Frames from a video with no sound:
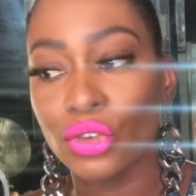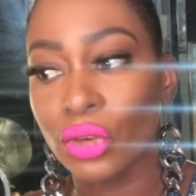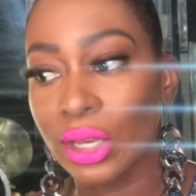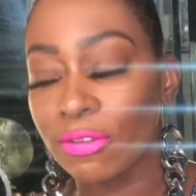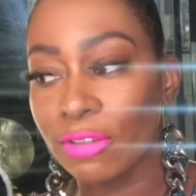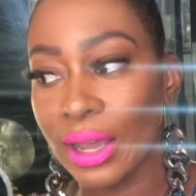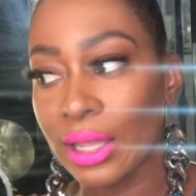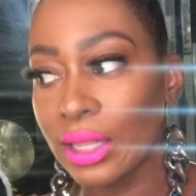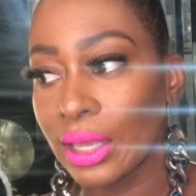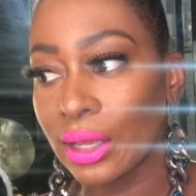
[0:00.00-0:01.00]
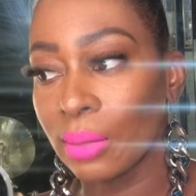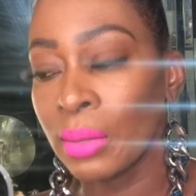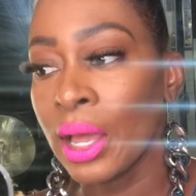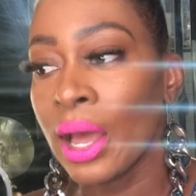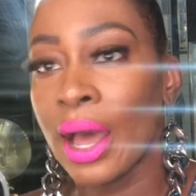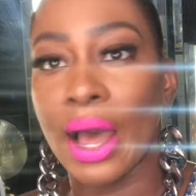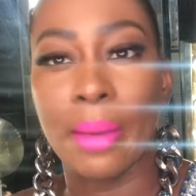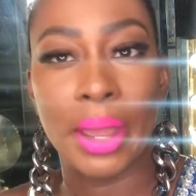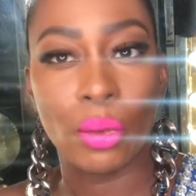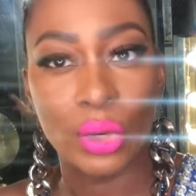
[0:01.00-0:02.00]
You can find them
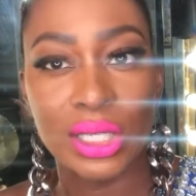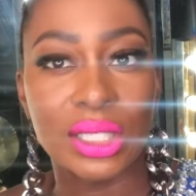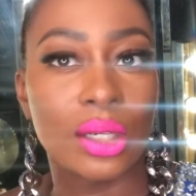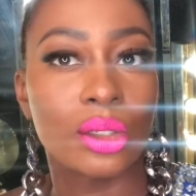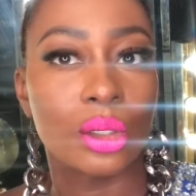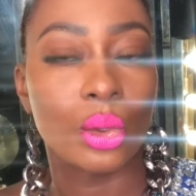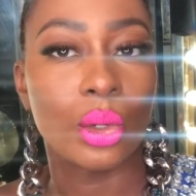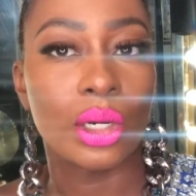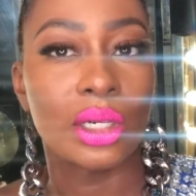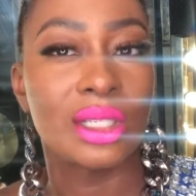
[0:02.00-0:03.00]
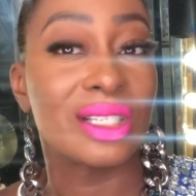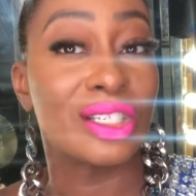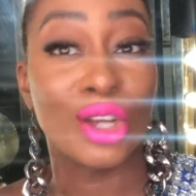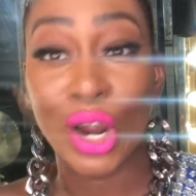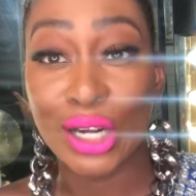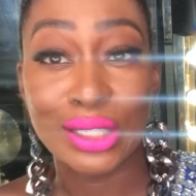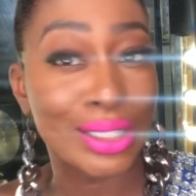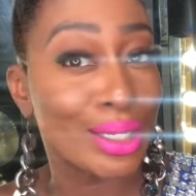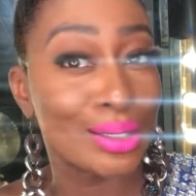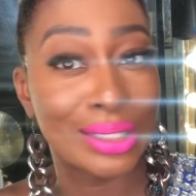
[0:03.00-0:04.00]
at resale stores, yard sales.